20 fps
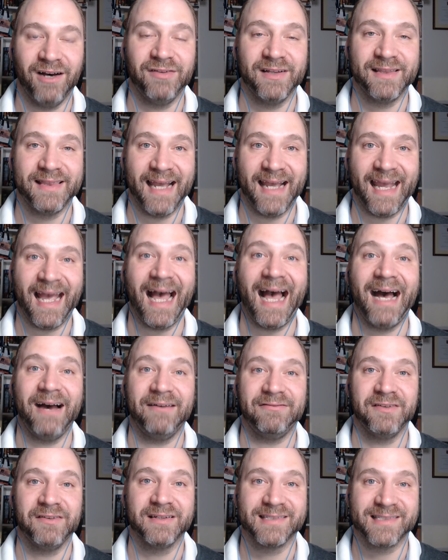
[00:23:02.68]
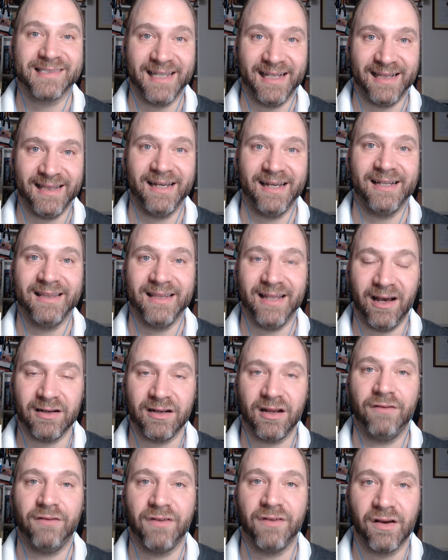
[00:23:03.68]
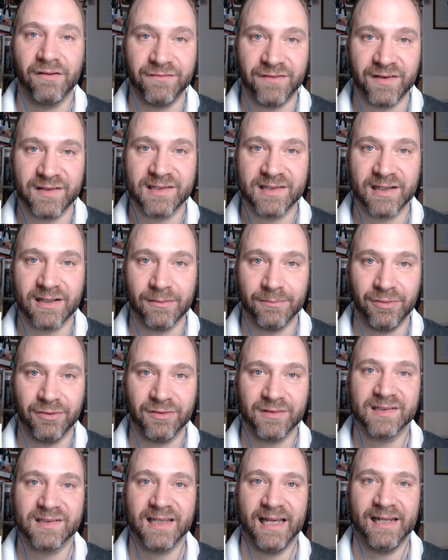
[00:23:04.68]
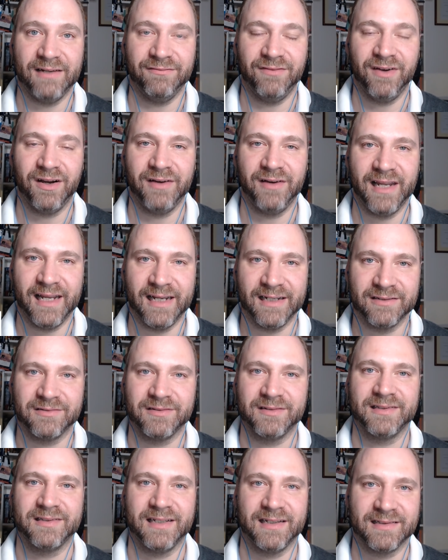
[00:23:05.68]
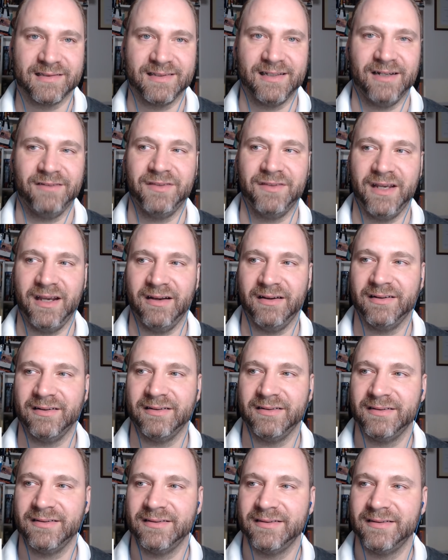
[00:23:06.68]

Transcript: love it. They have still a lot of physical books and very interesting stuff there.